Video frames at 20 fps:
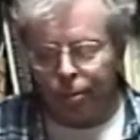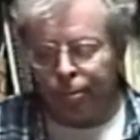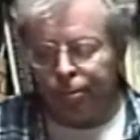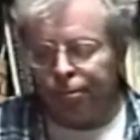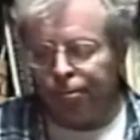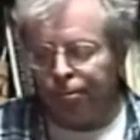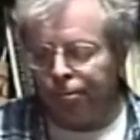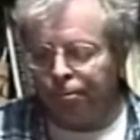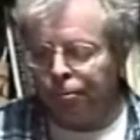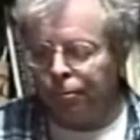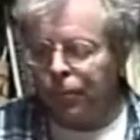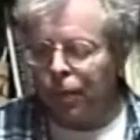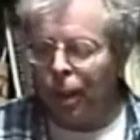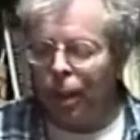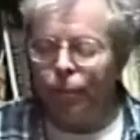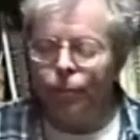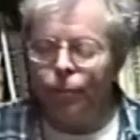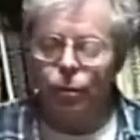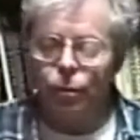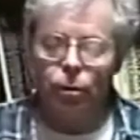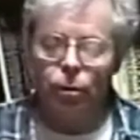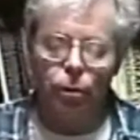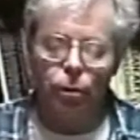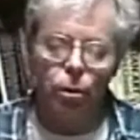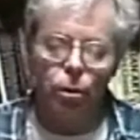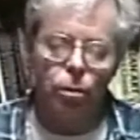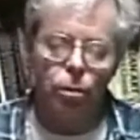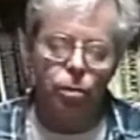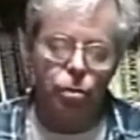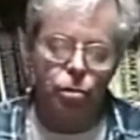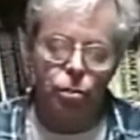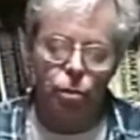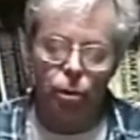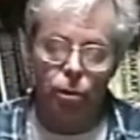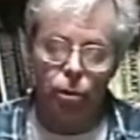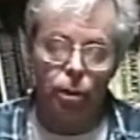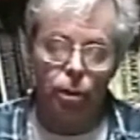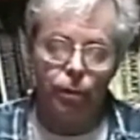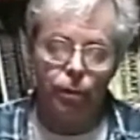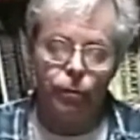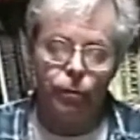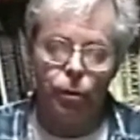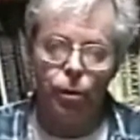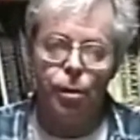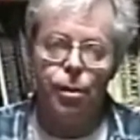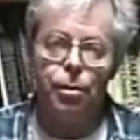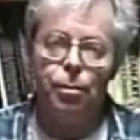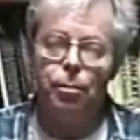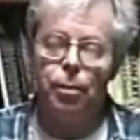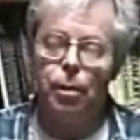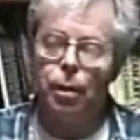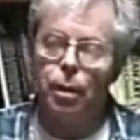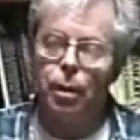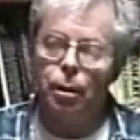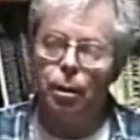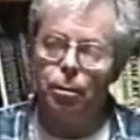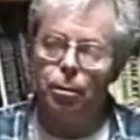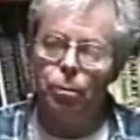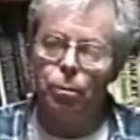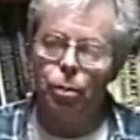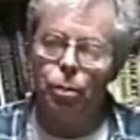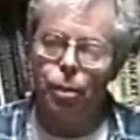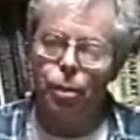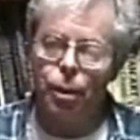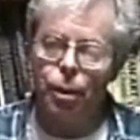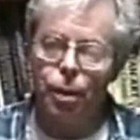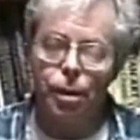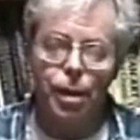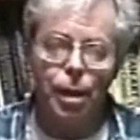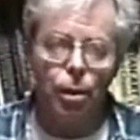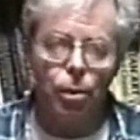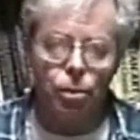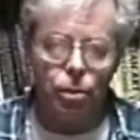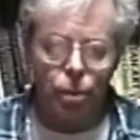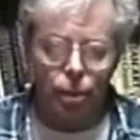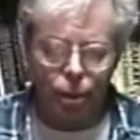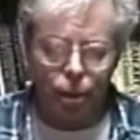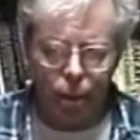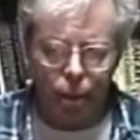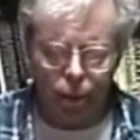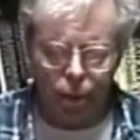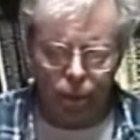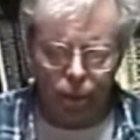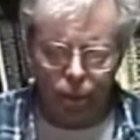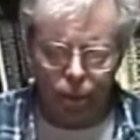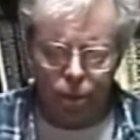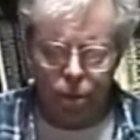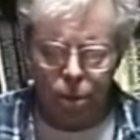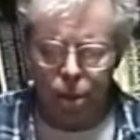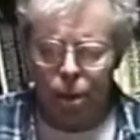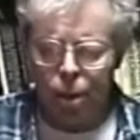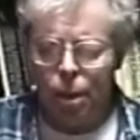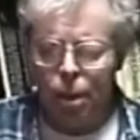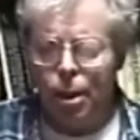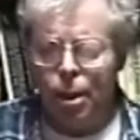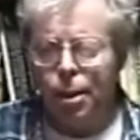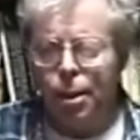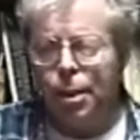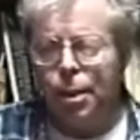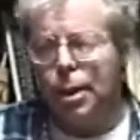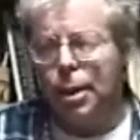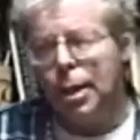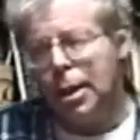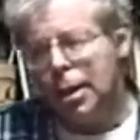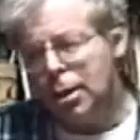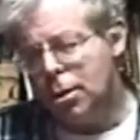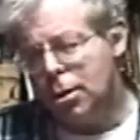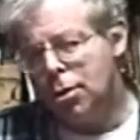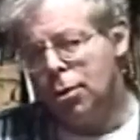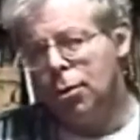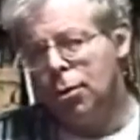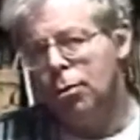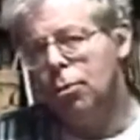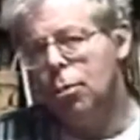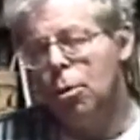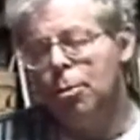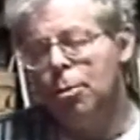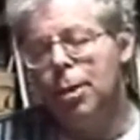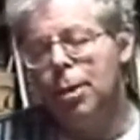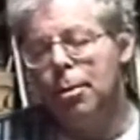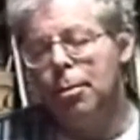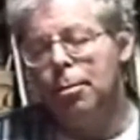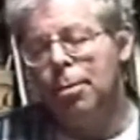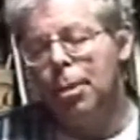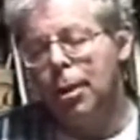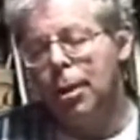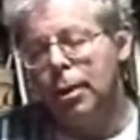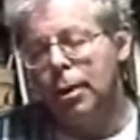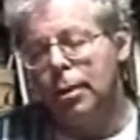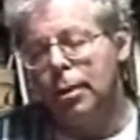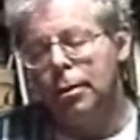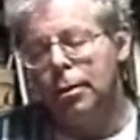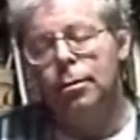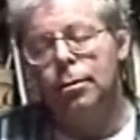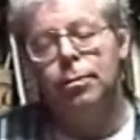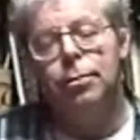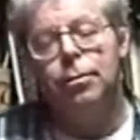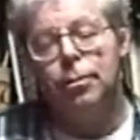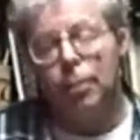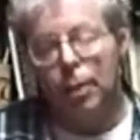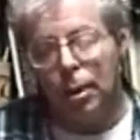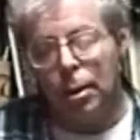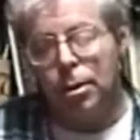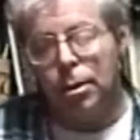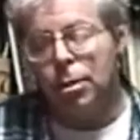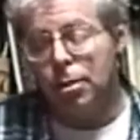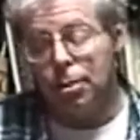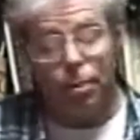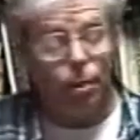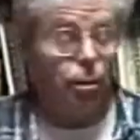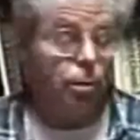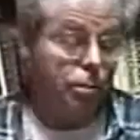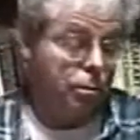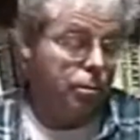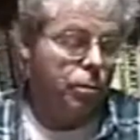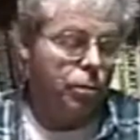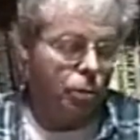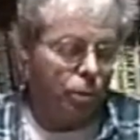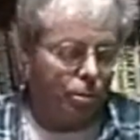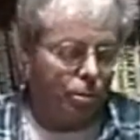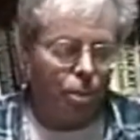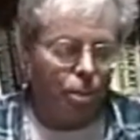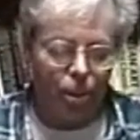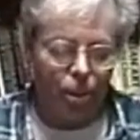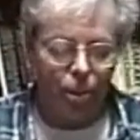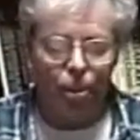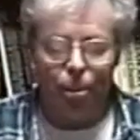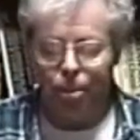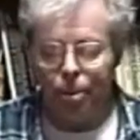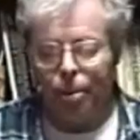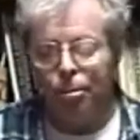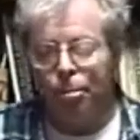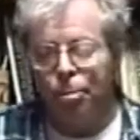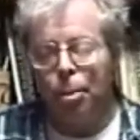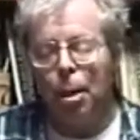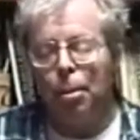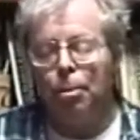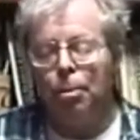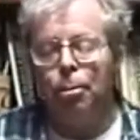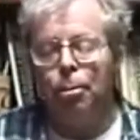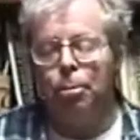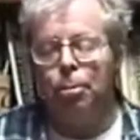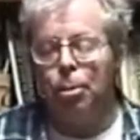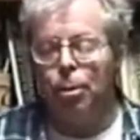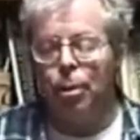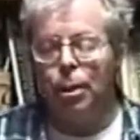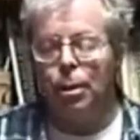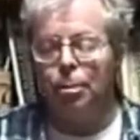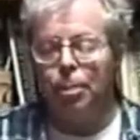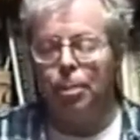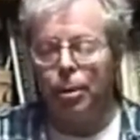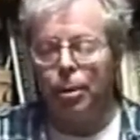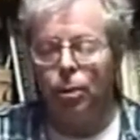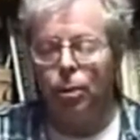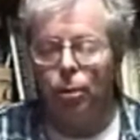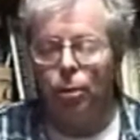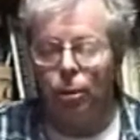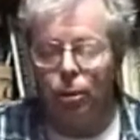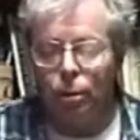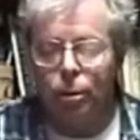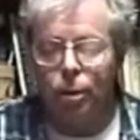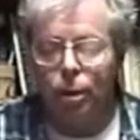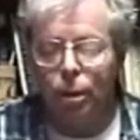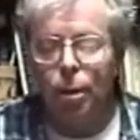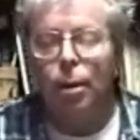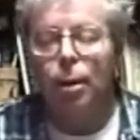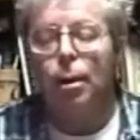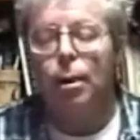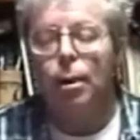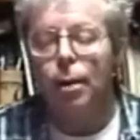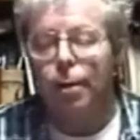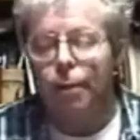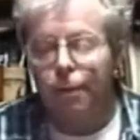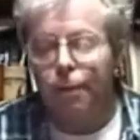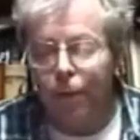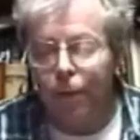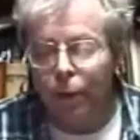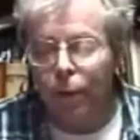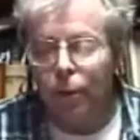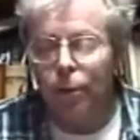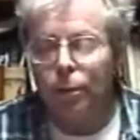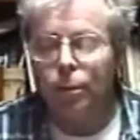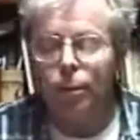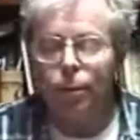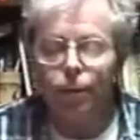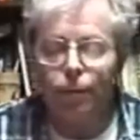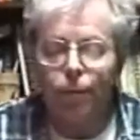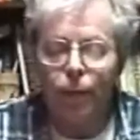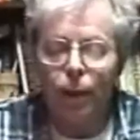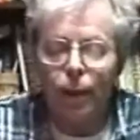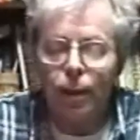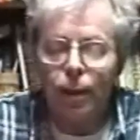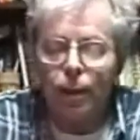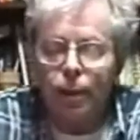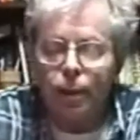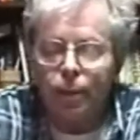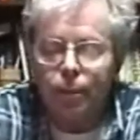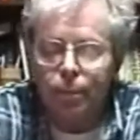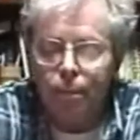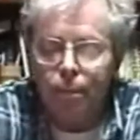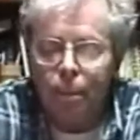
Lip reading: After a long struggle, after more than 1,000 years, the Eastern Roman Empire, as it could probably properly be called, fell finally.